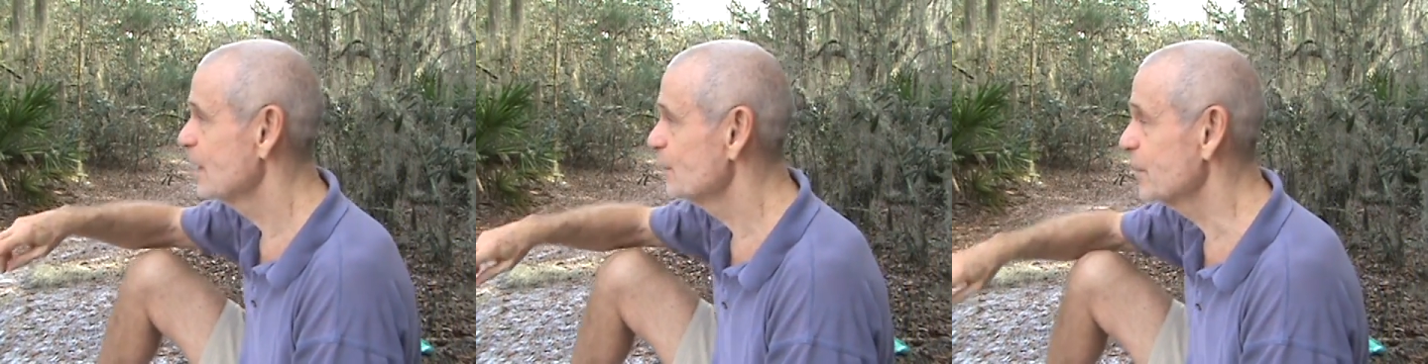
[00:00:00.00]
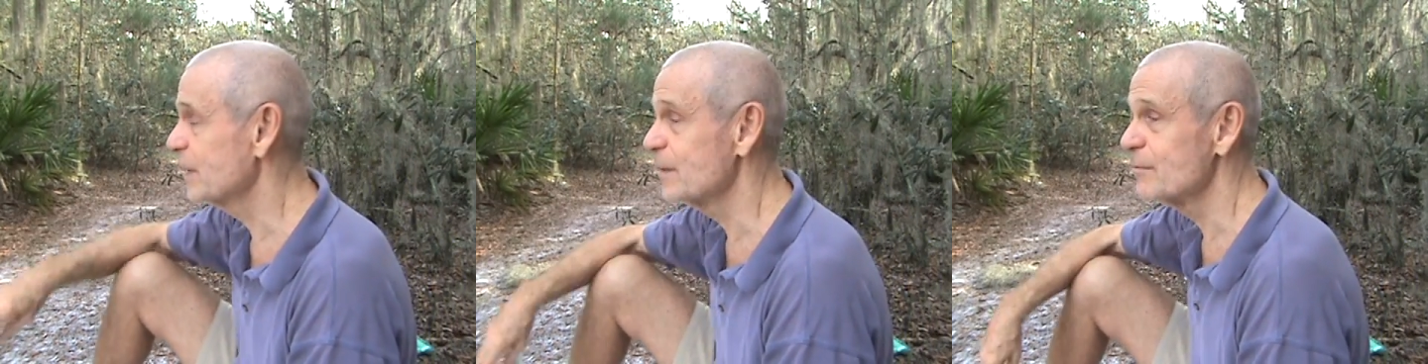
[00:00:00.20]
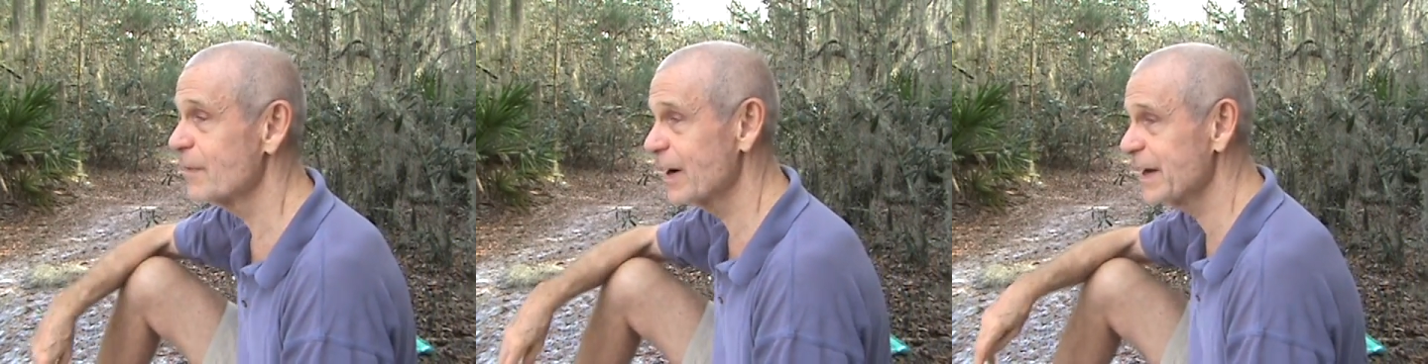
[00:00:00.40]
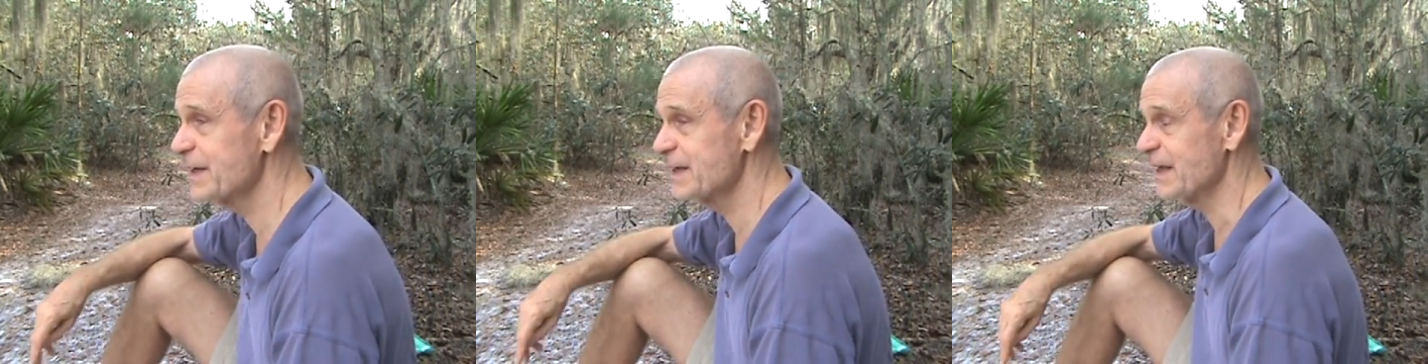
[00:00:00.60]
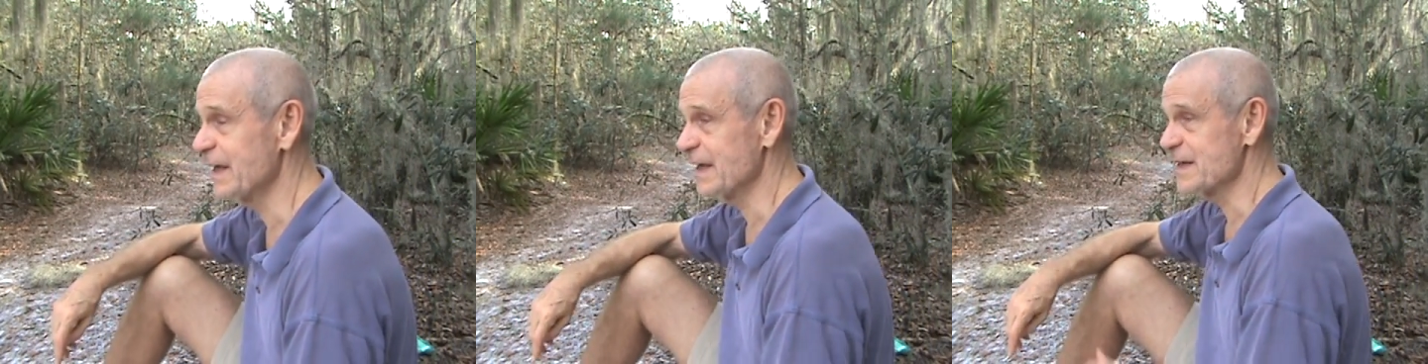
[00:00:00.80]
But in my
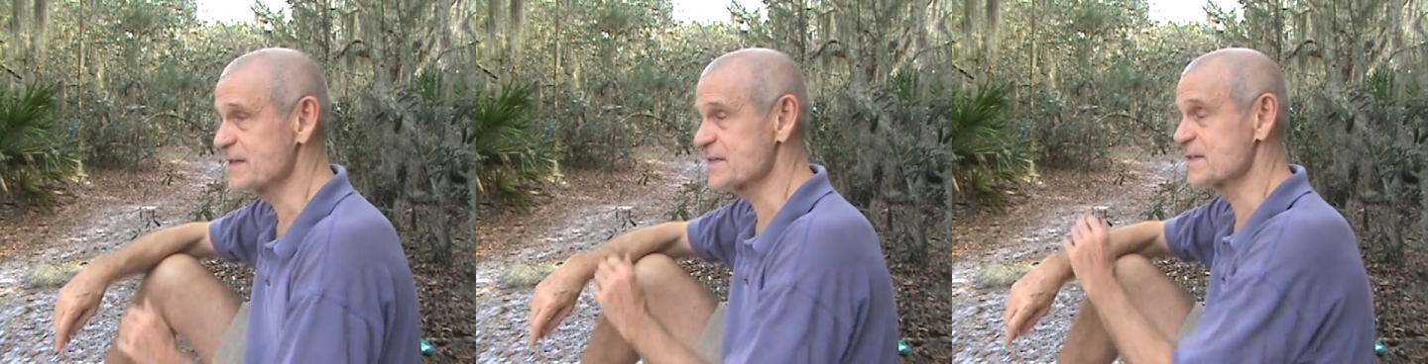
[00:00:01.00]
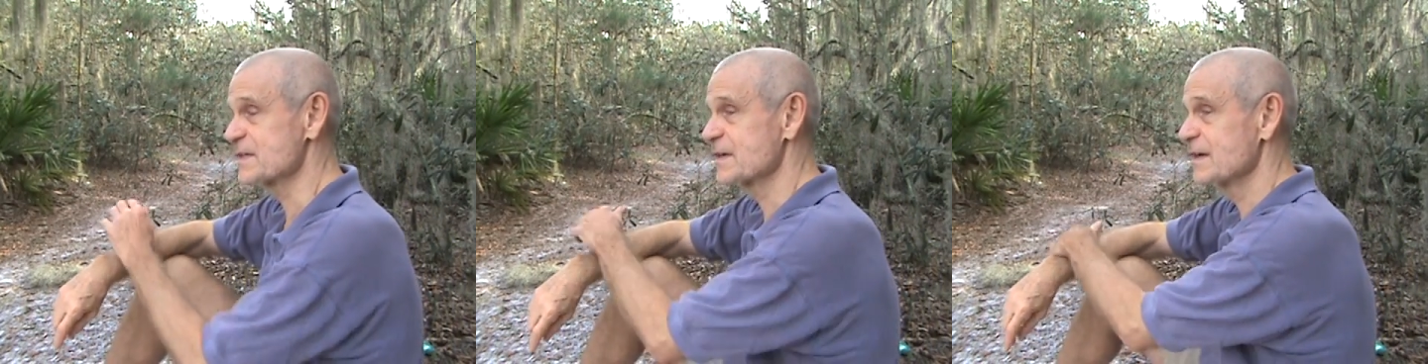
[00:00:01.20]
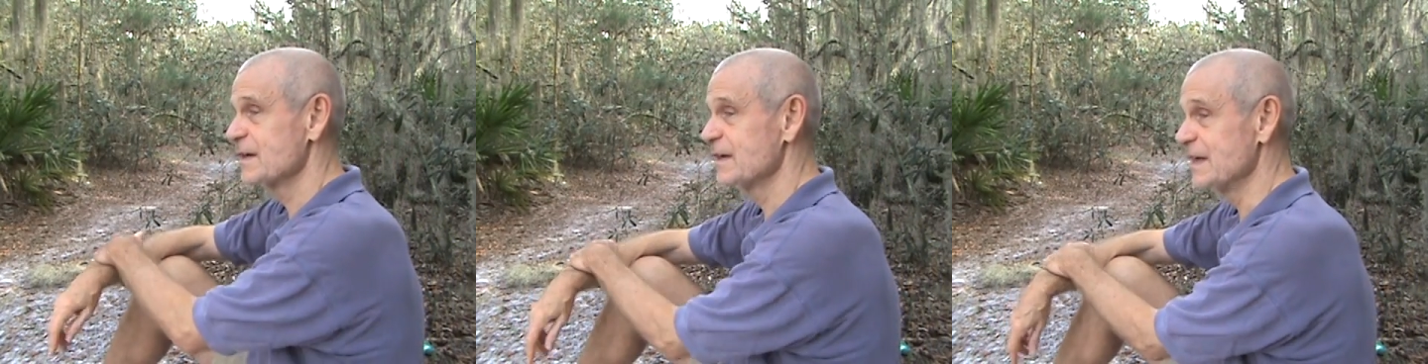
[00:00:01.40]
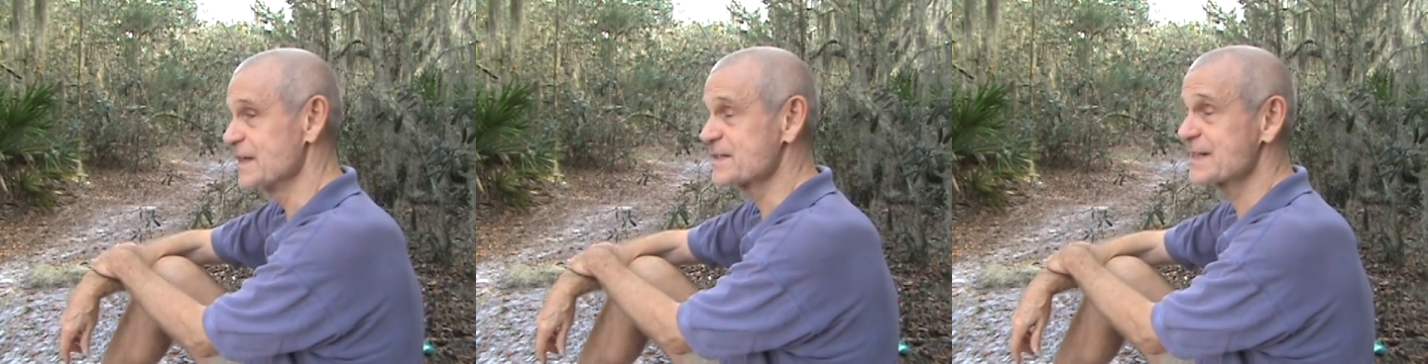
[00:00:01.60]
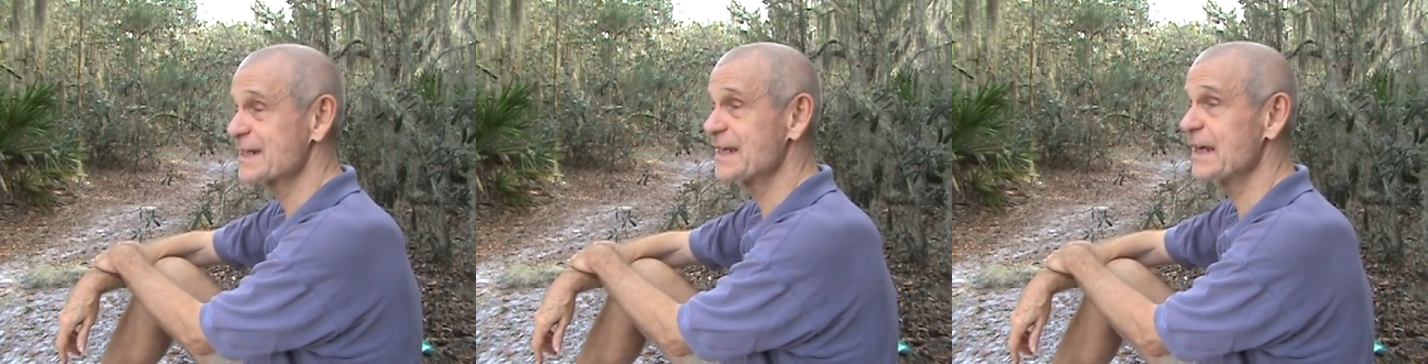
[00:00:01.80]
case,
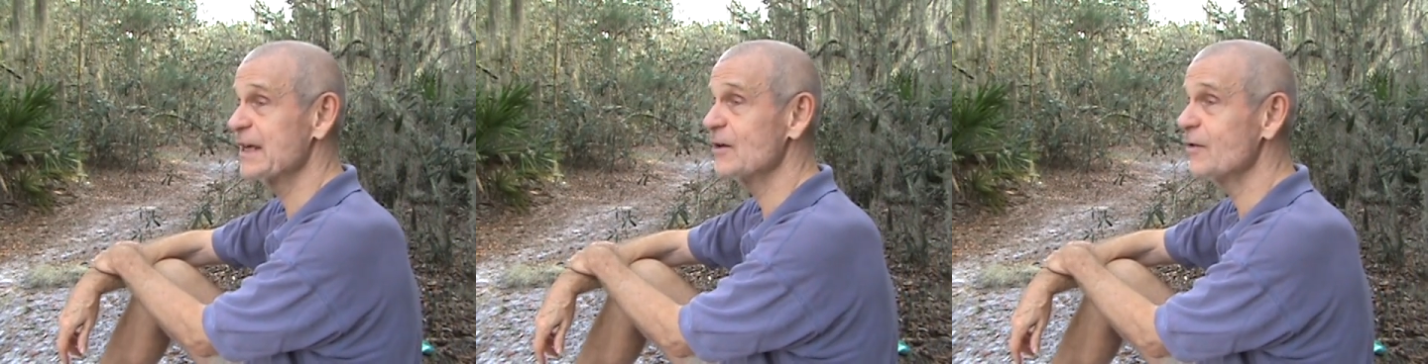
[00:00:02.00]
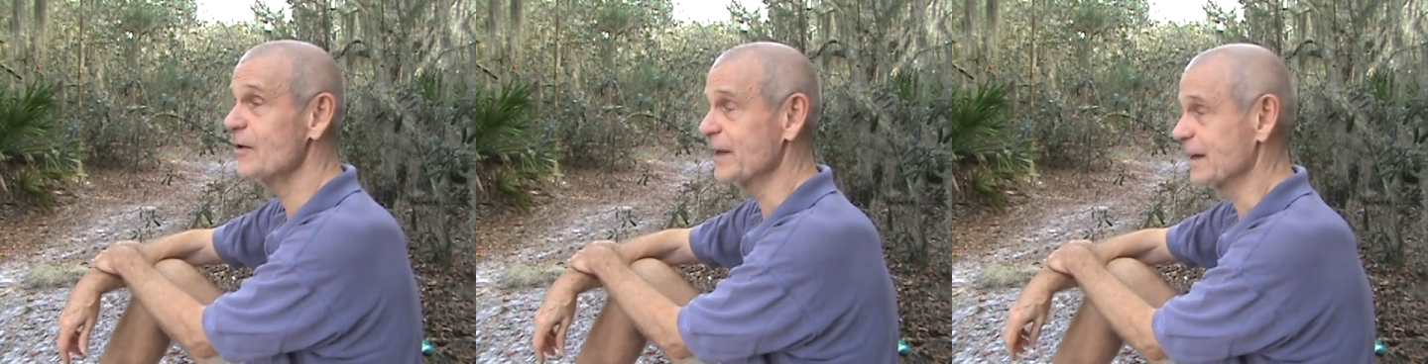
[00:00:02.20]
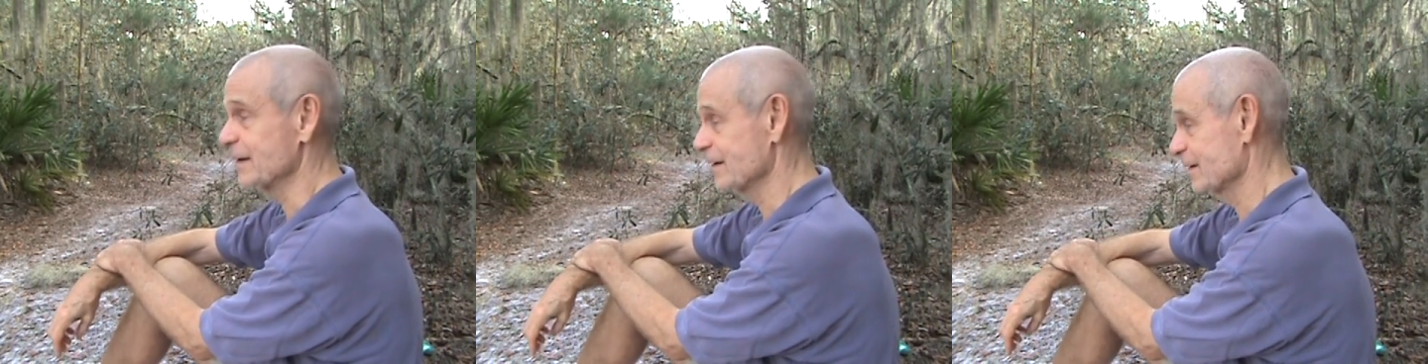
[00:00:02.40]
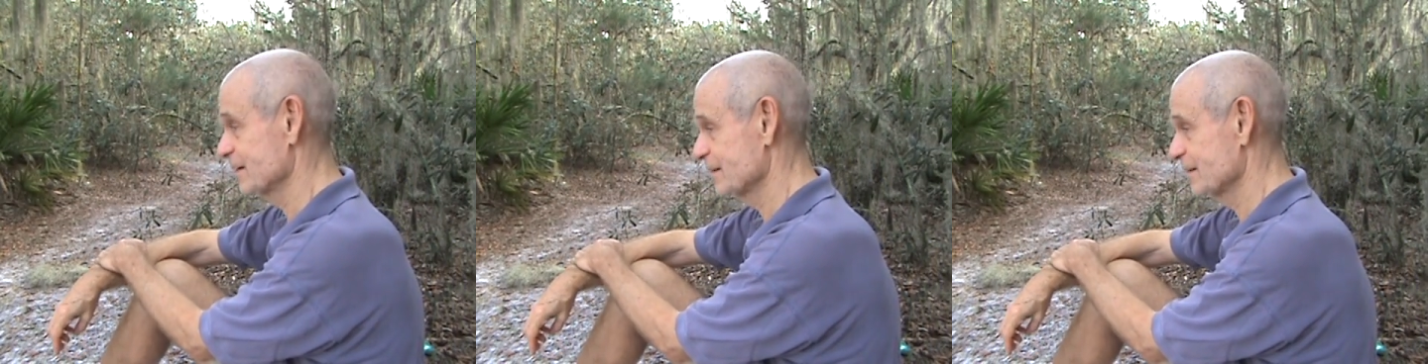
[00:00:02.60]
it's killing.